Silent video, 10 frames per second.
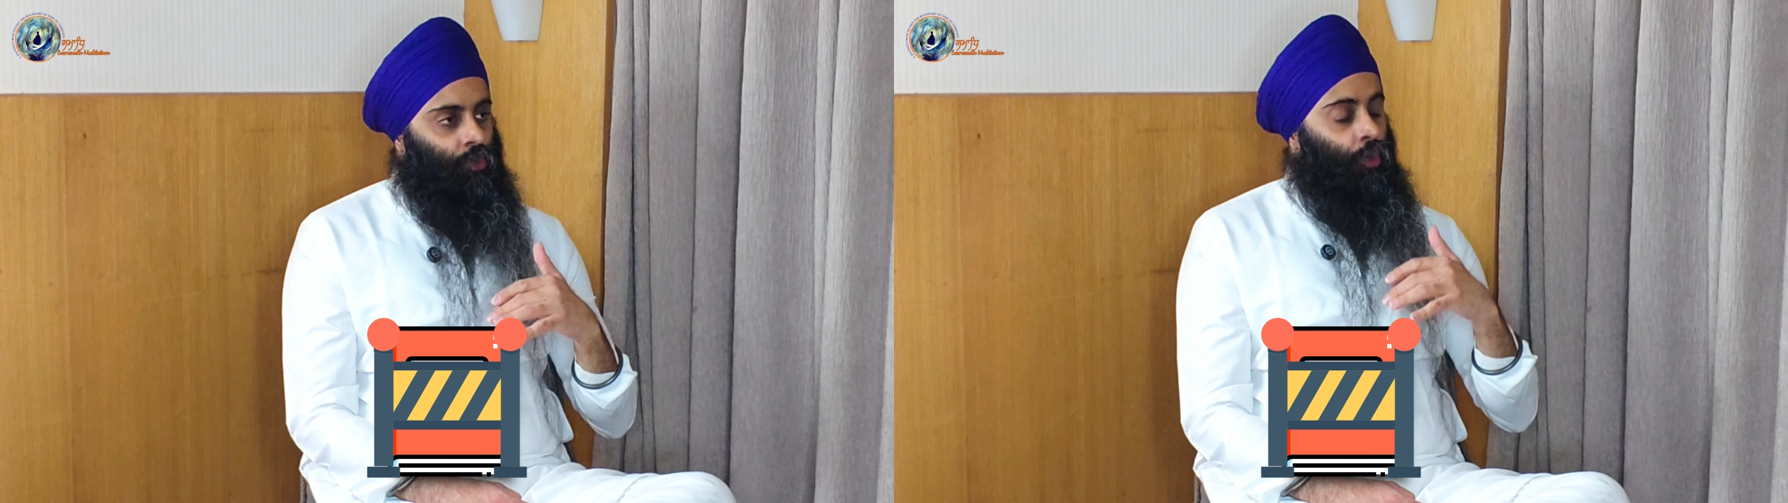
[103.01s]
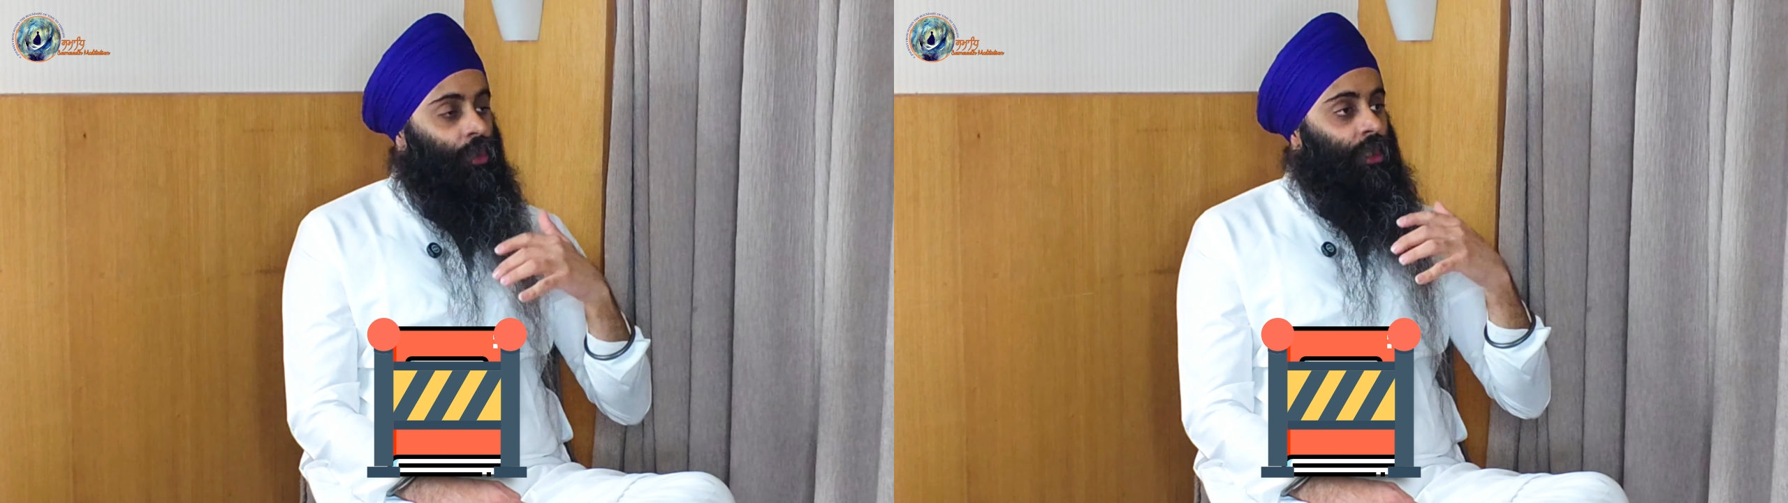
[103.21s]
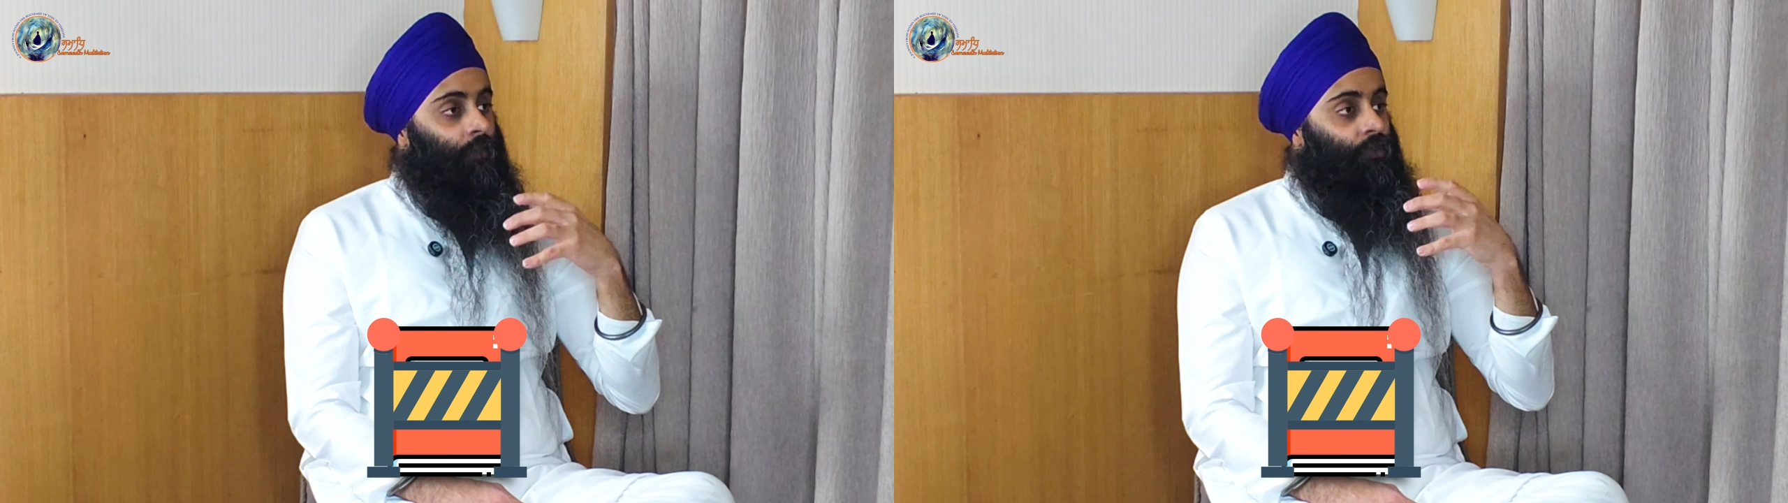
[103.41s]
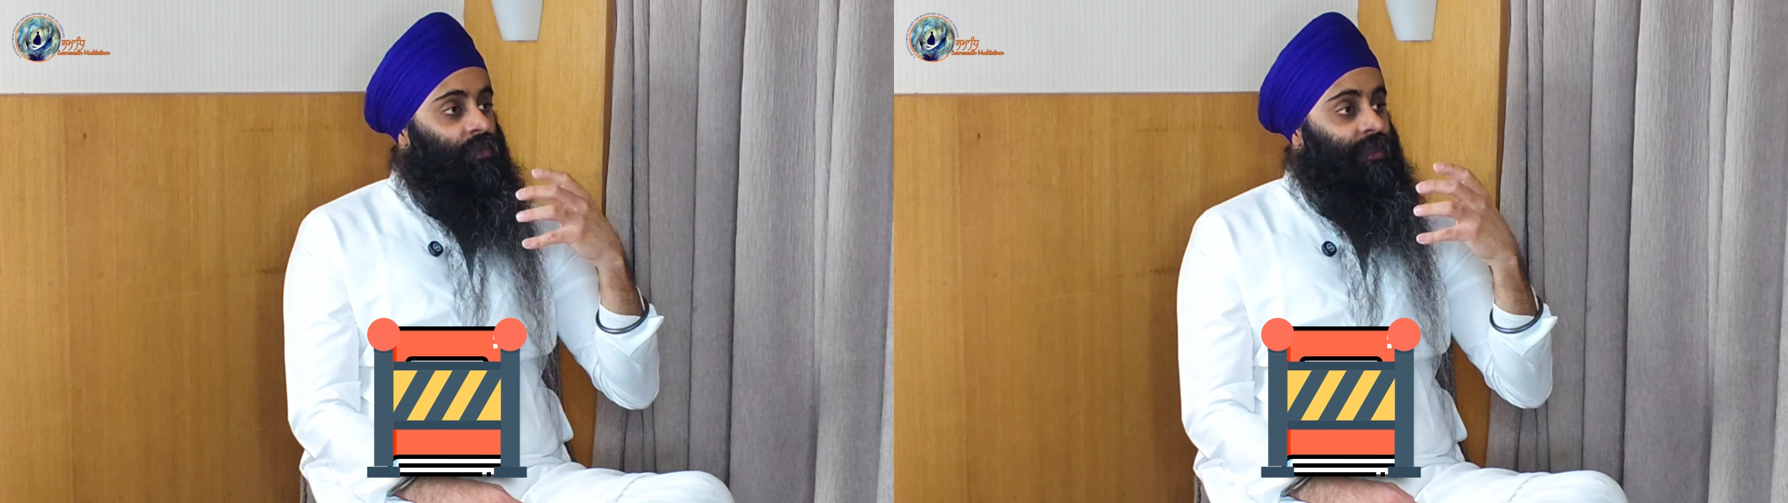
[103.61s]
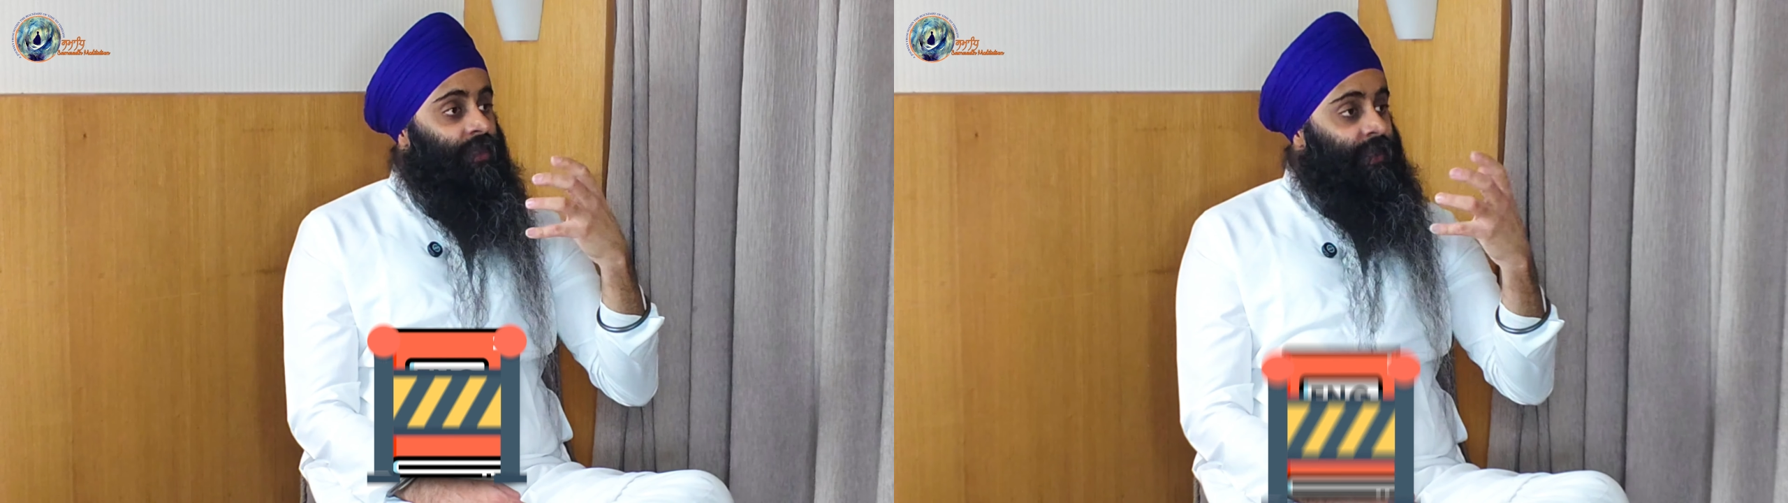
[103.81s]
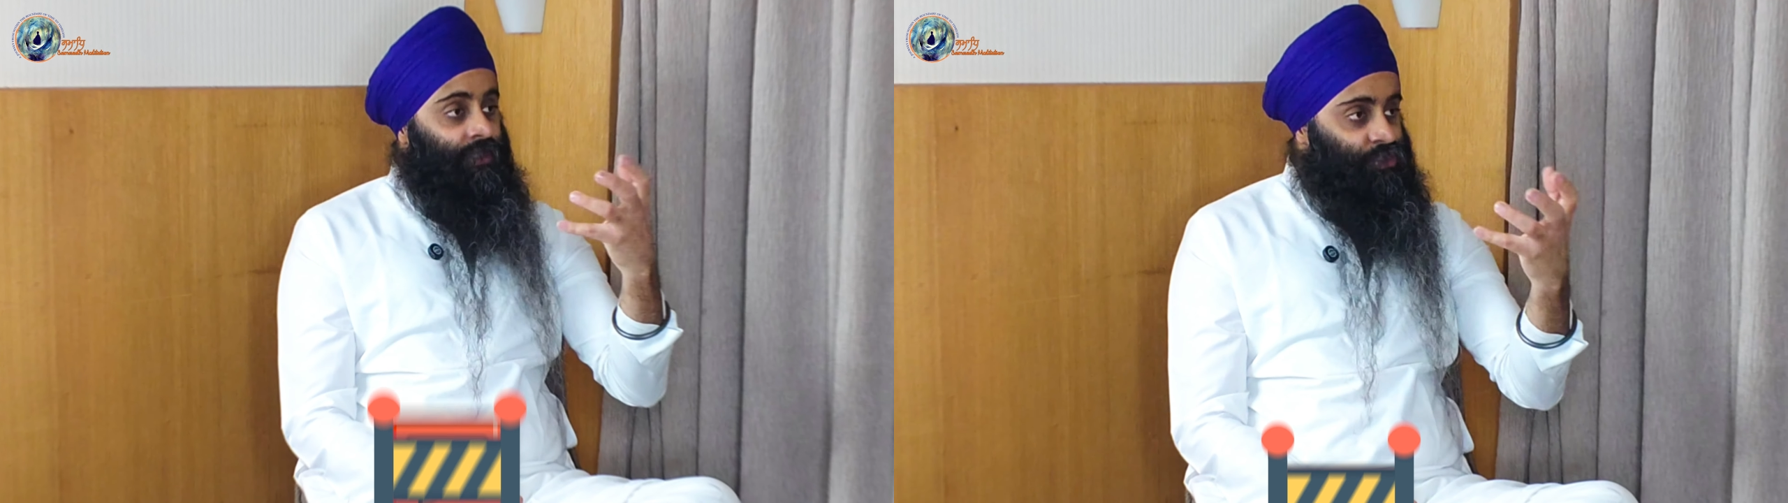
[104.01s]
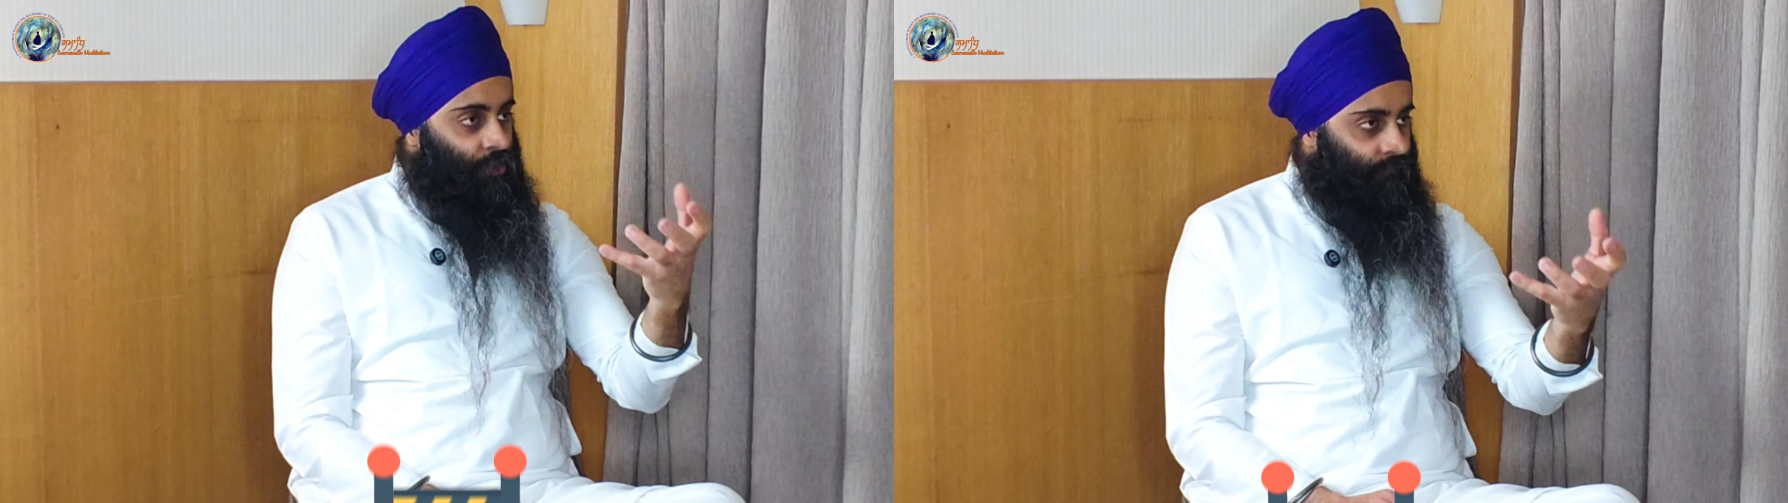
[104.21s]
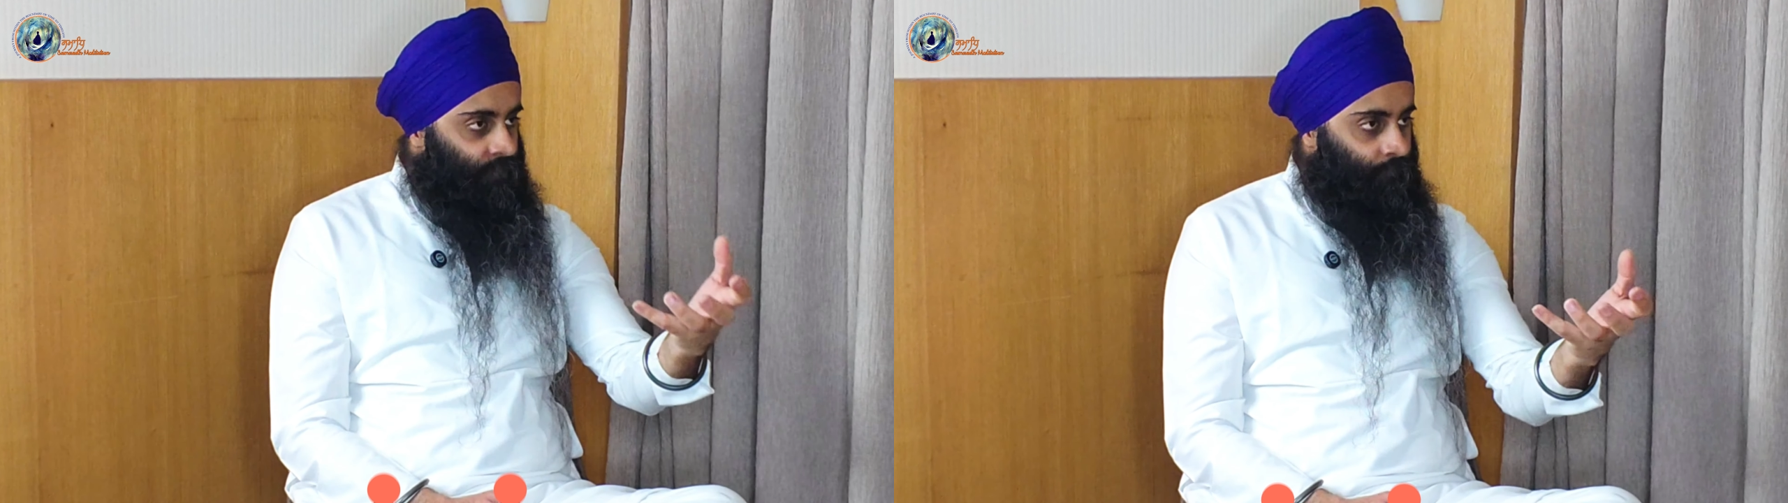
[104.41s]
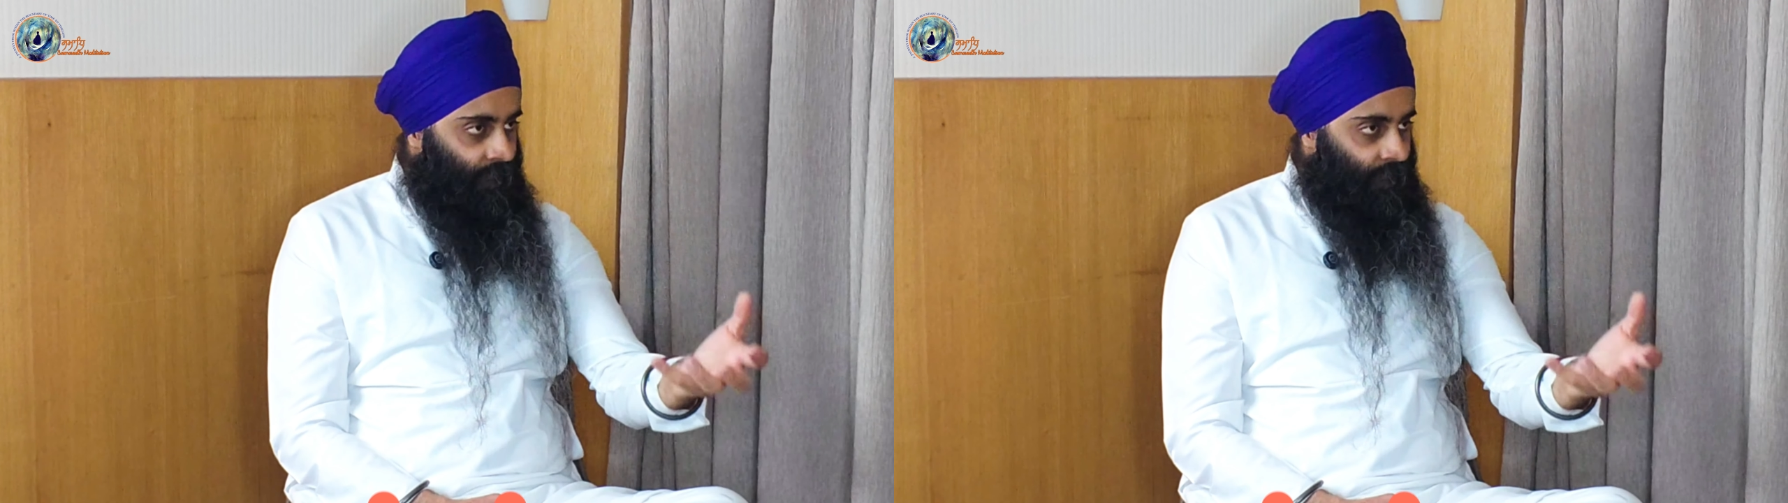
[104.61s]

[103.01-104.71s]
talking about the nature of the